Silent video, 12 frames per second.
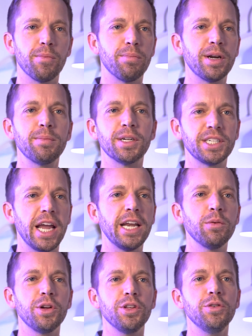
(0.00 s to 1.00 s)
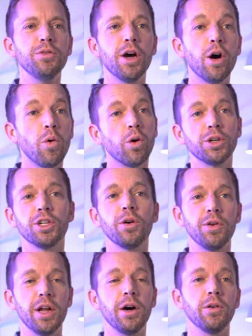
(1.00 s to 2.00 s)
pretty much anyone you know or
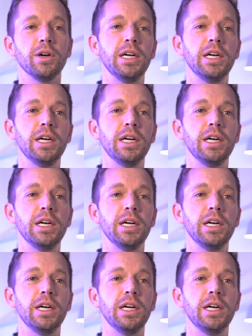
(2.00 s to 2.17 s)
don't know.